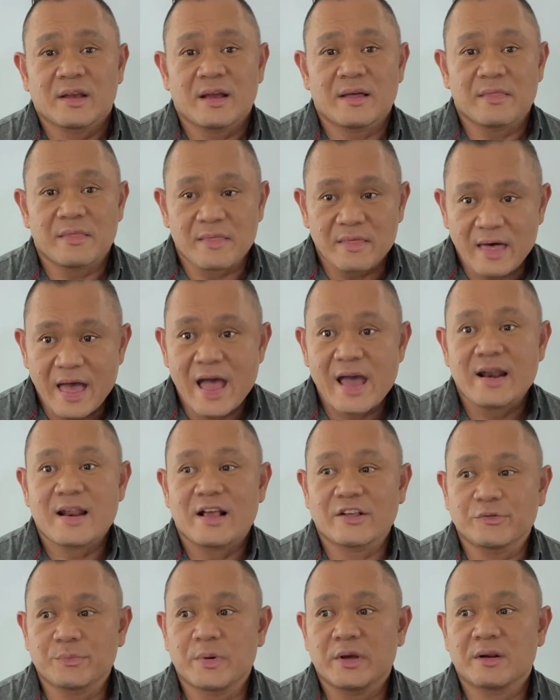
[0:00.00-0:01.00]
And that
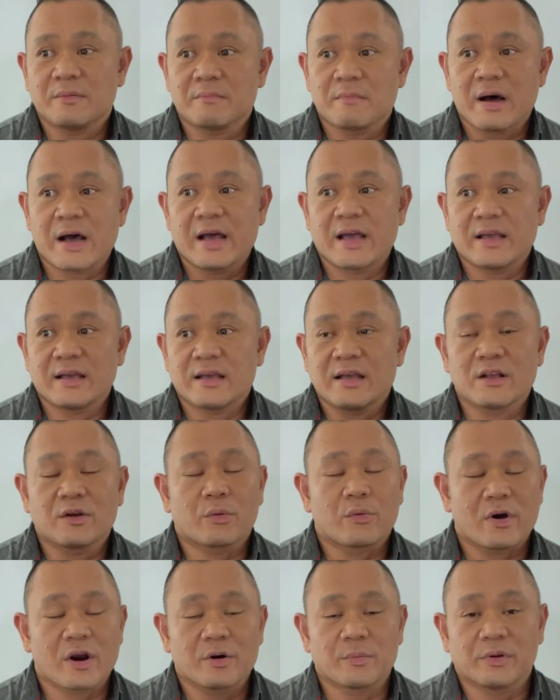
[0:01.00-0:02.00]
has been my
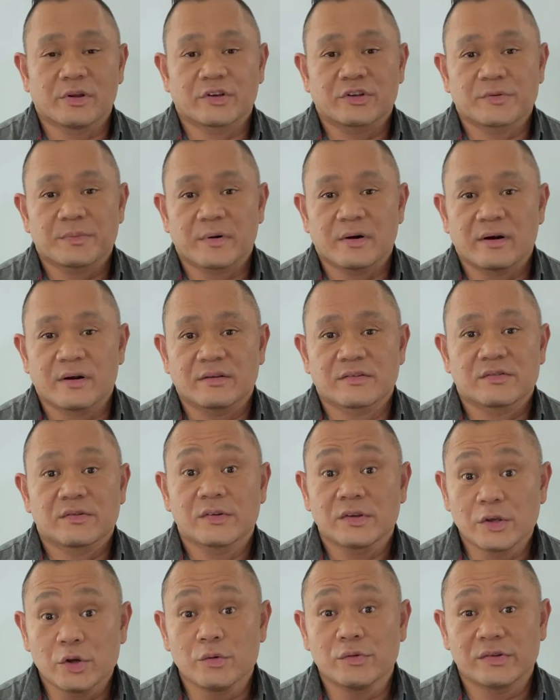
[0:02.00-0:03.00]
incredible
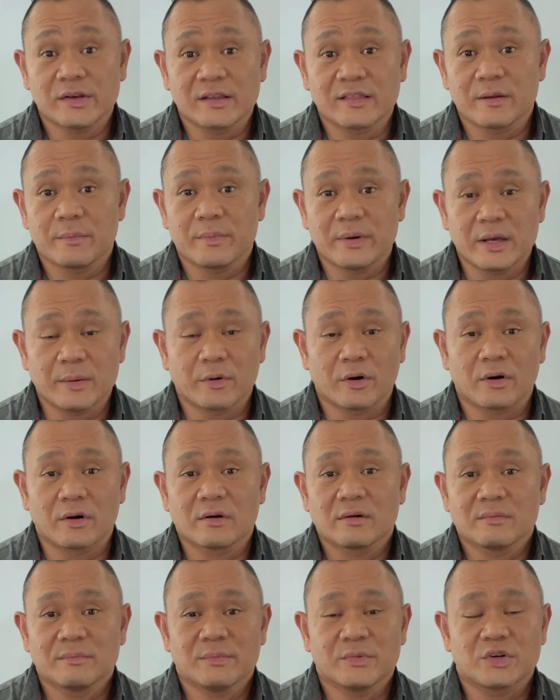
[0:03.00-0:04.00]
experience using the
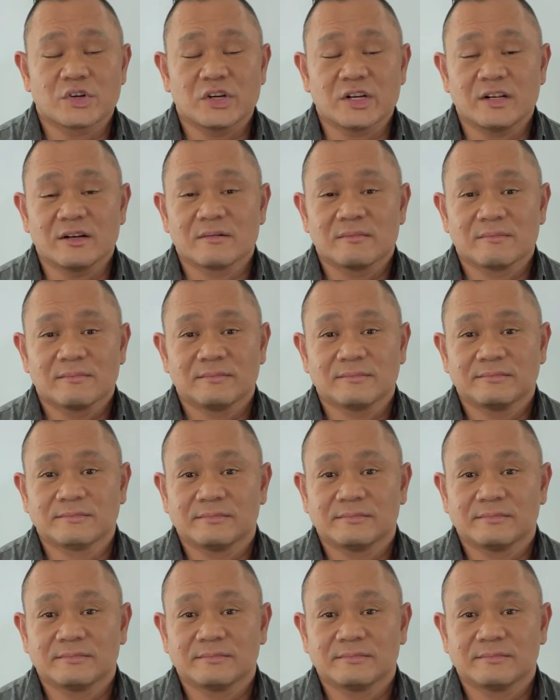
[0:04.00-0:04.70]
Bemer machine.